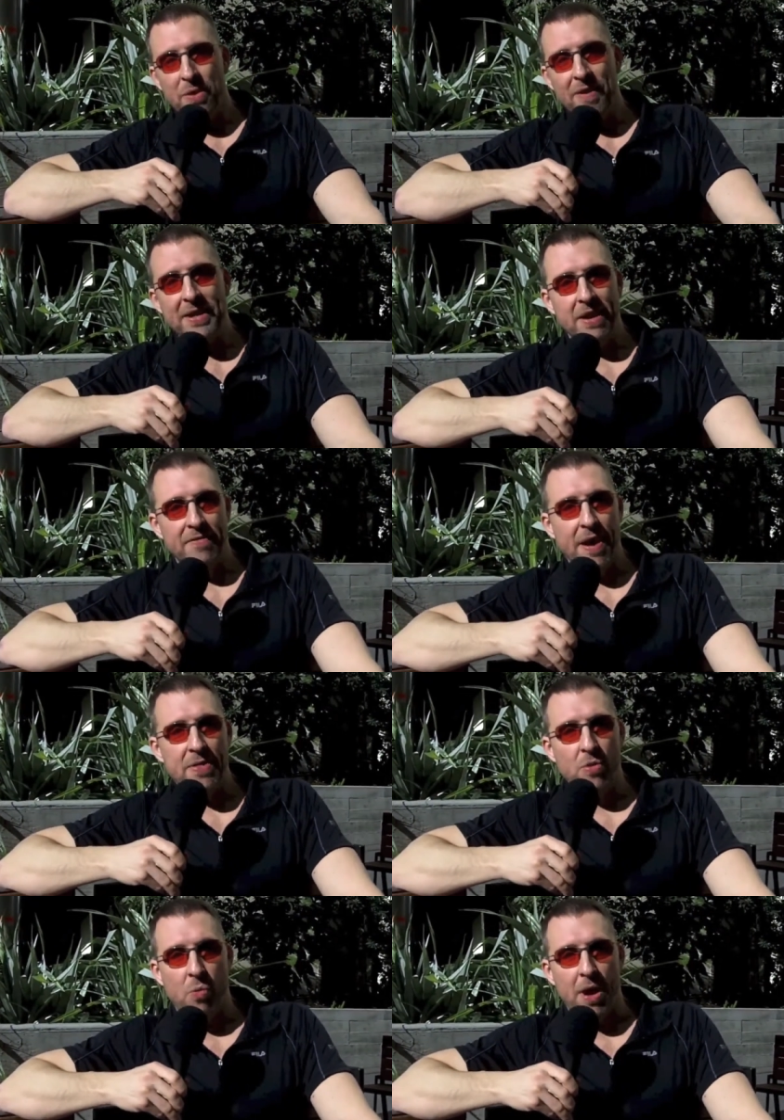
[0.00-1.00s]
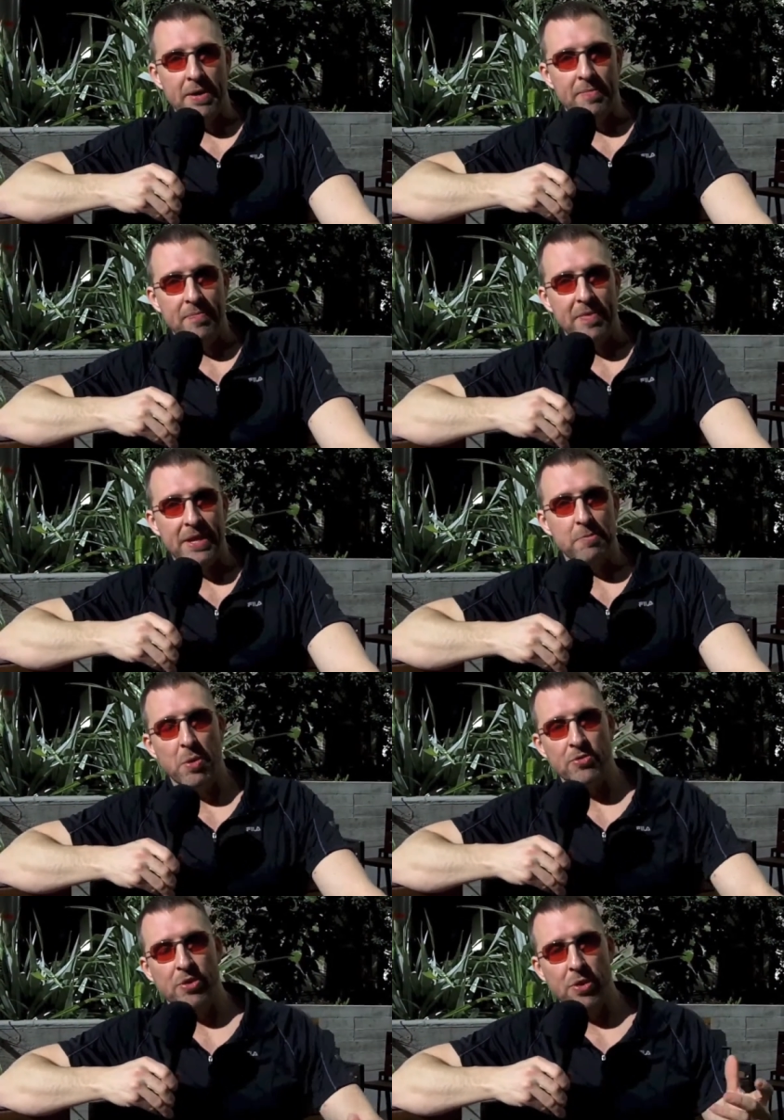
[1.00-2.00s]
We've identified the one
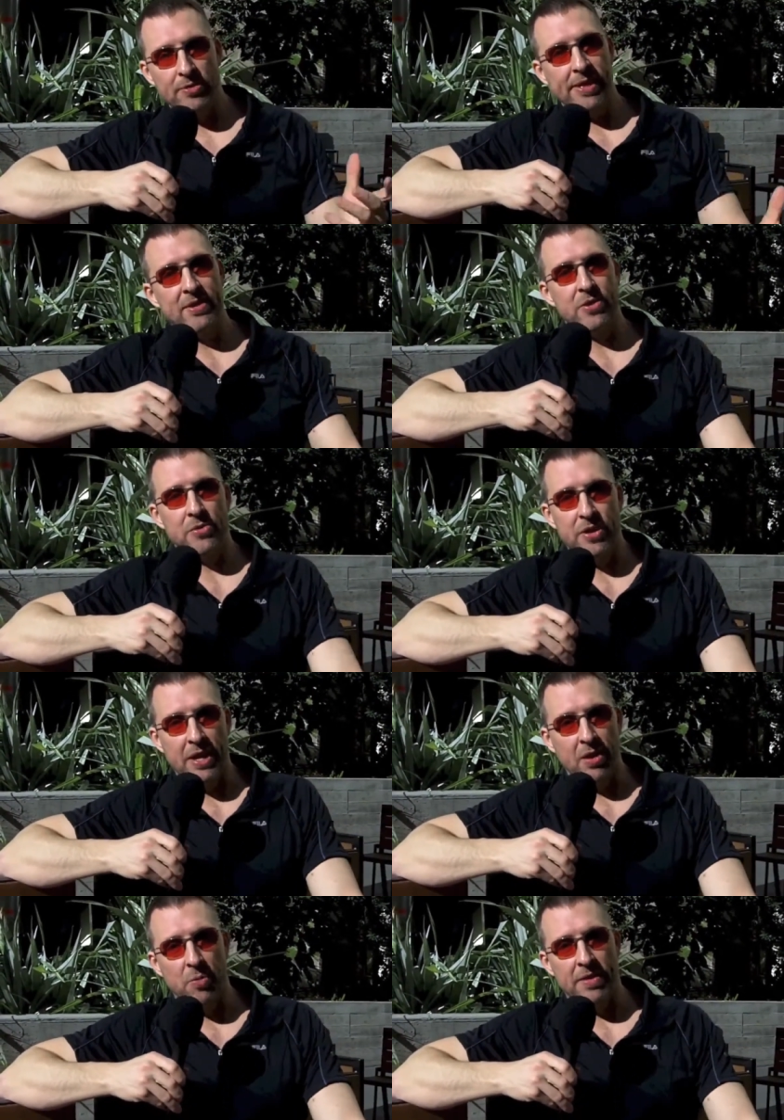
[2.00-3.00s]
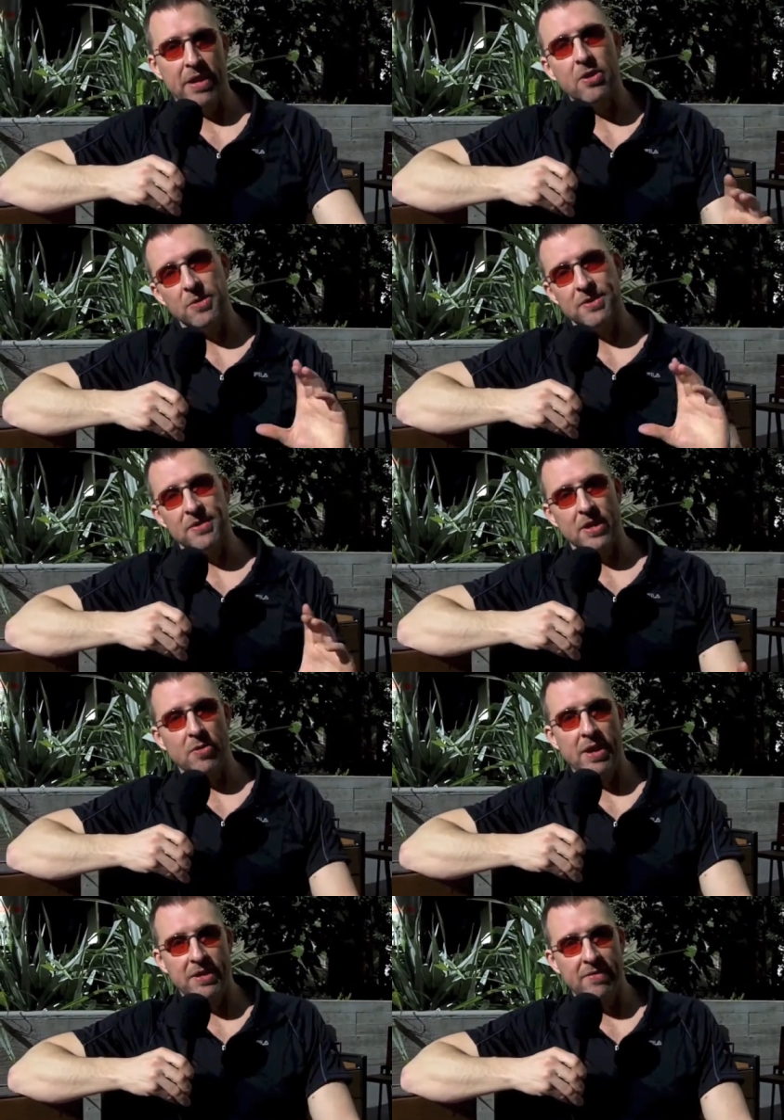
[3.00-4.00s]
that's most closely associated with increases
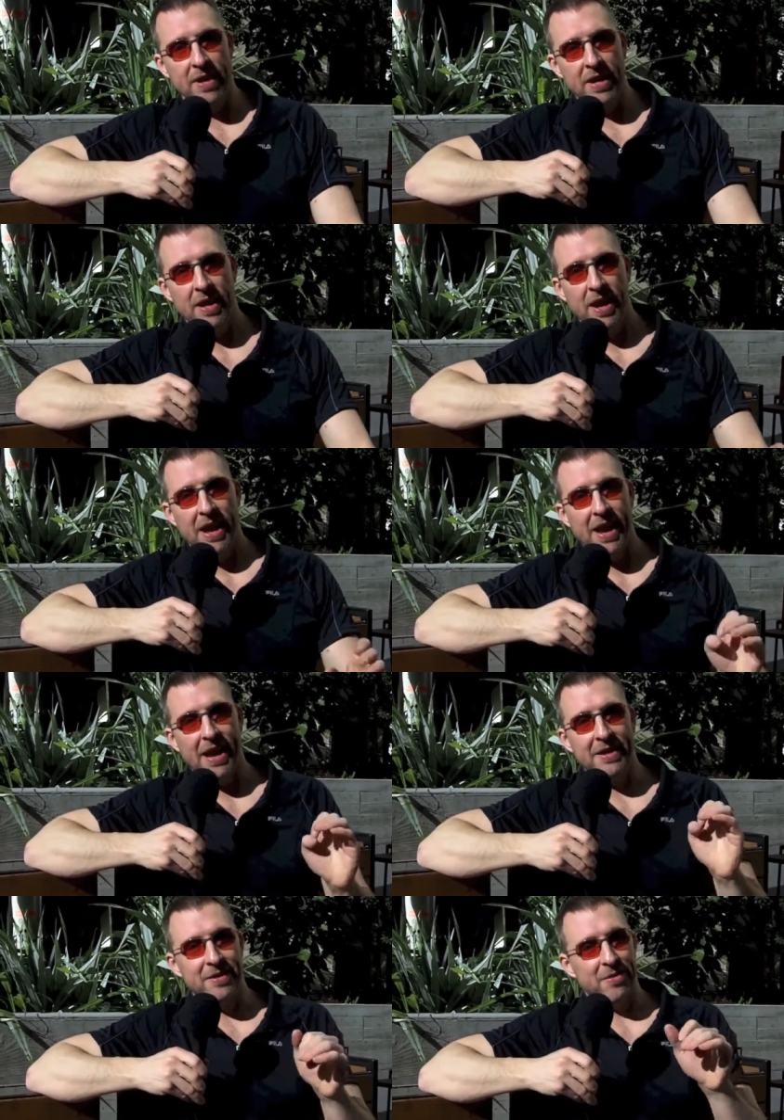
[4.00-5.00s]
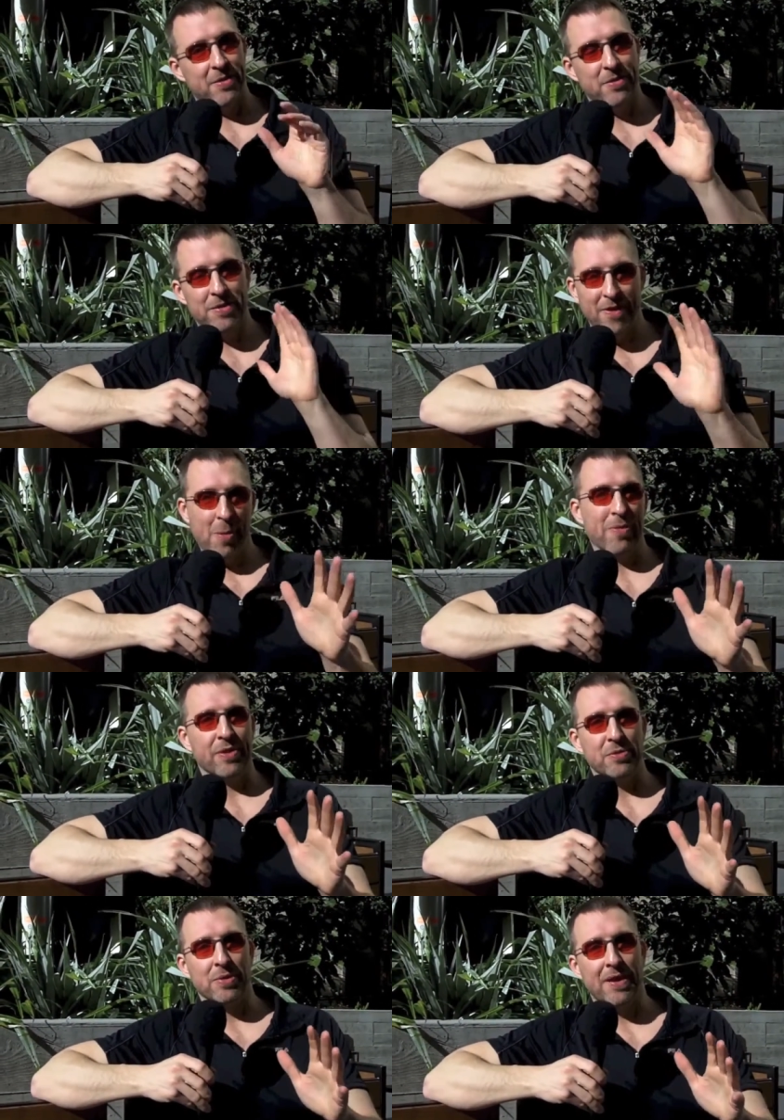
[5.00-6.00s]
in creativity, and your
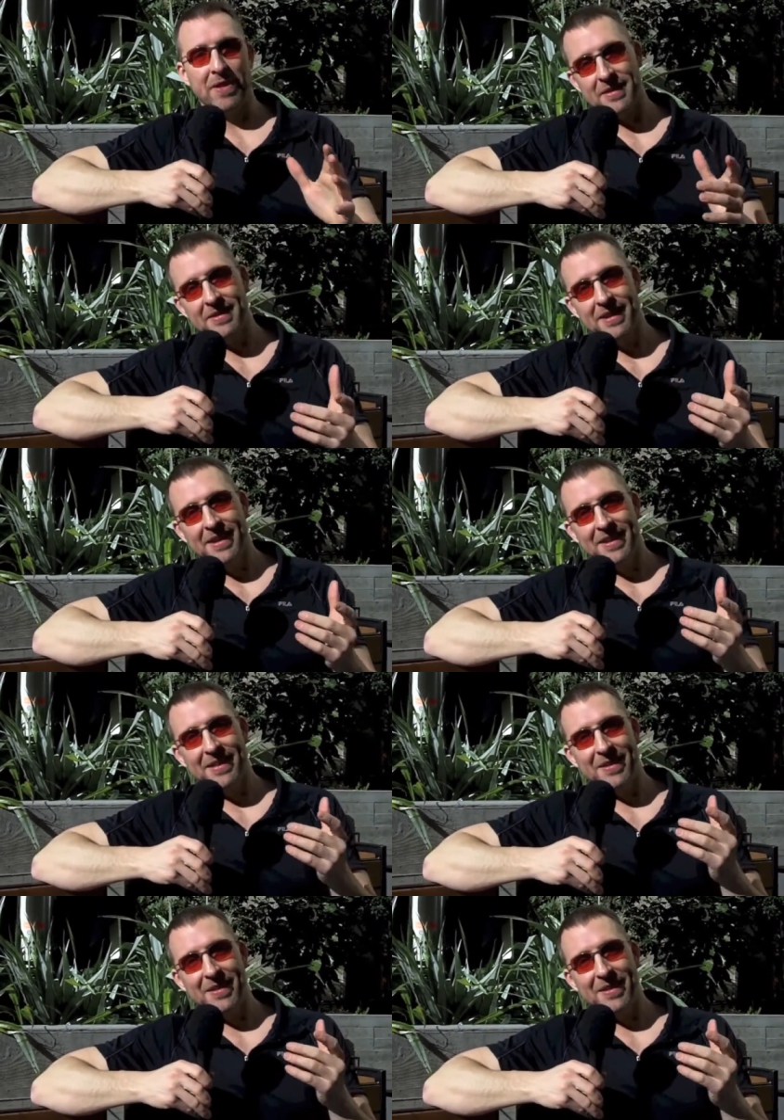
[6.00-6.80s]
developer friends will love this.